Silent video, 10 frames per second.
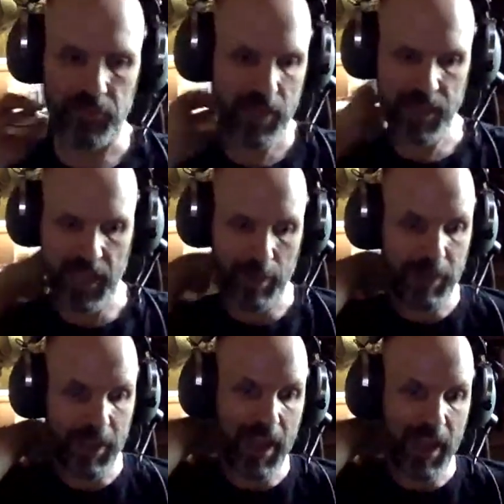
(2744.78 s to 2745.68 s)

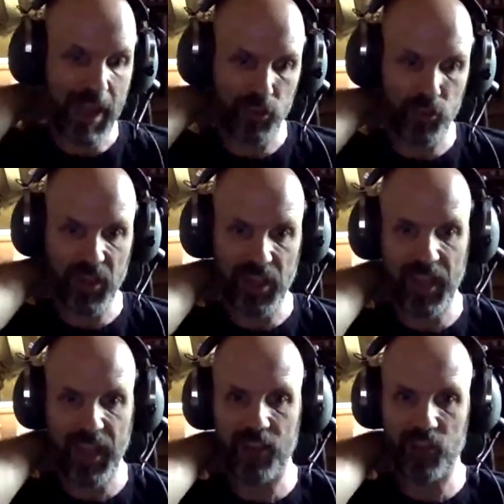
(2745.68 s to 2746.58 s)
Gaming has
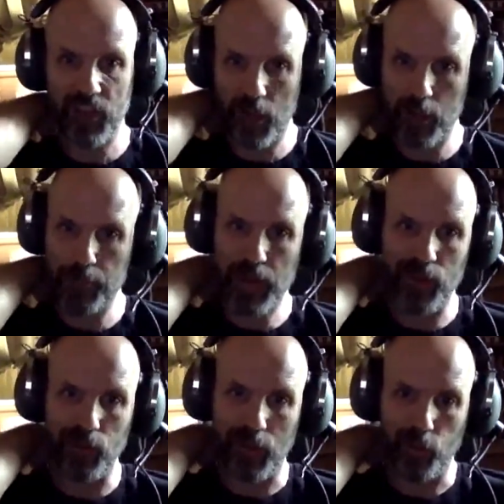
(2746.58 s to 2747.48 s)
an
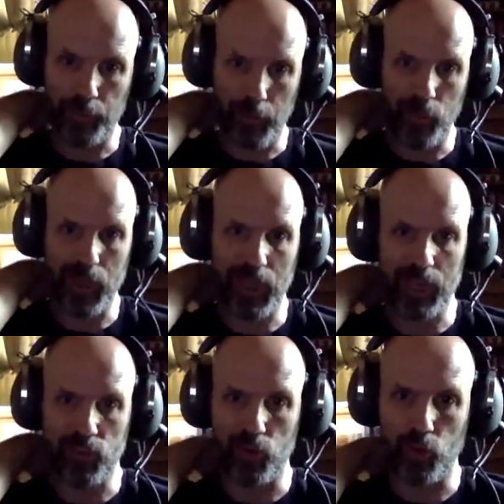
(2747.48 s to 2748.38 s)
unparalleled
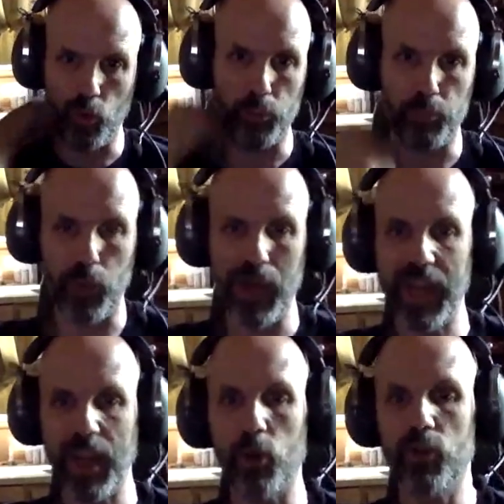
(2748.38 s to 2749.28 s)
ability to
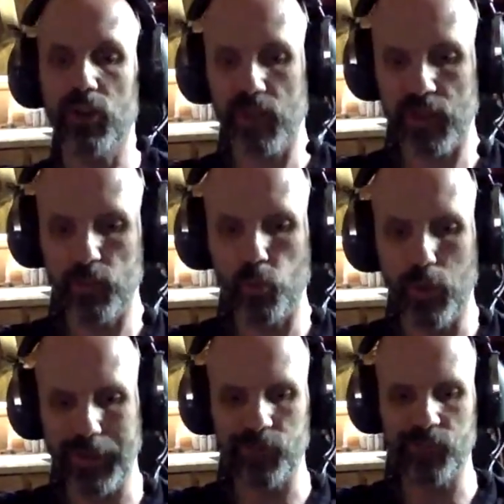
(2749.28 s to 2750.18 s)
bring out
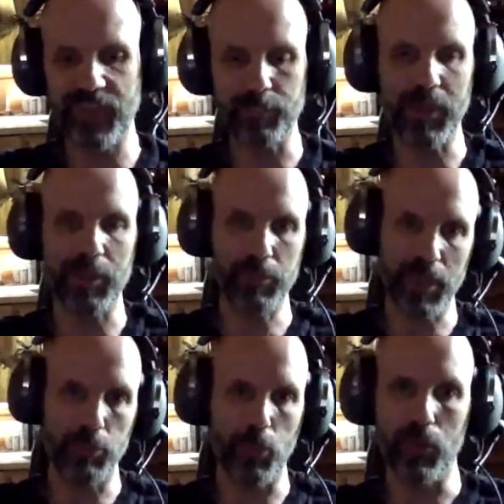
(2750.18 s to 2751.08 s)
what is deep in
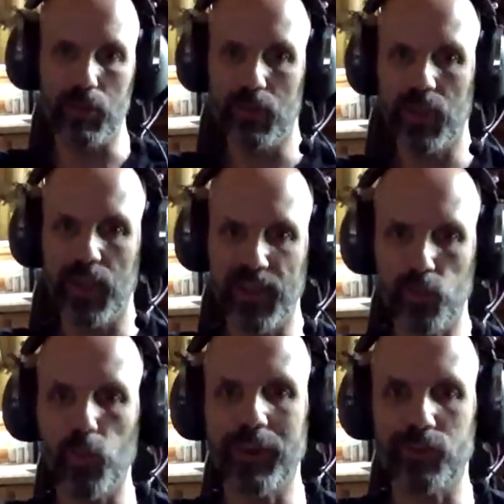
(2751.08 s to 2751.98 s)
people
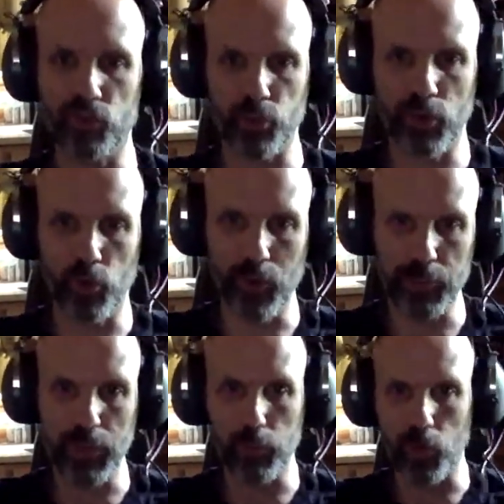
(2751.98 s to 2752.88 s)
and what is true in
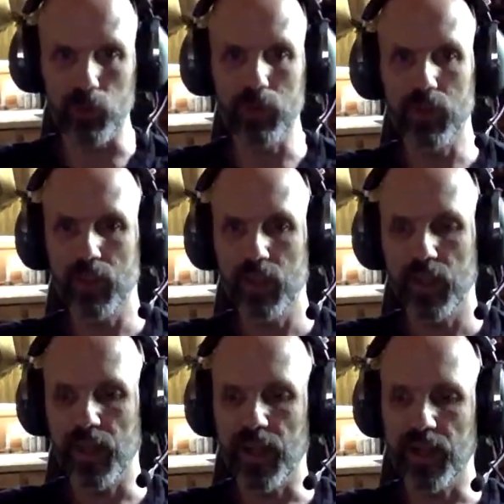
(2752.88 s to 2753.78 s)
people.
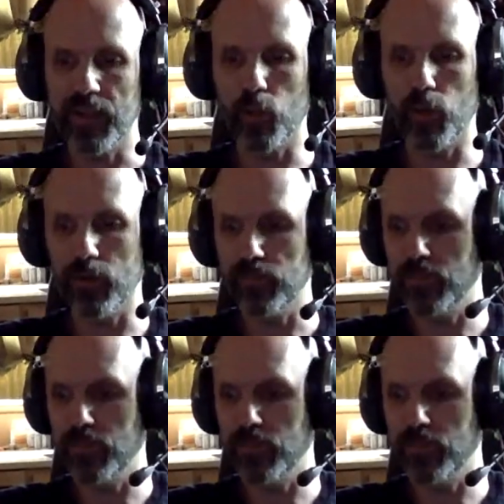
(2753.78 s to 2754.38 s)
Or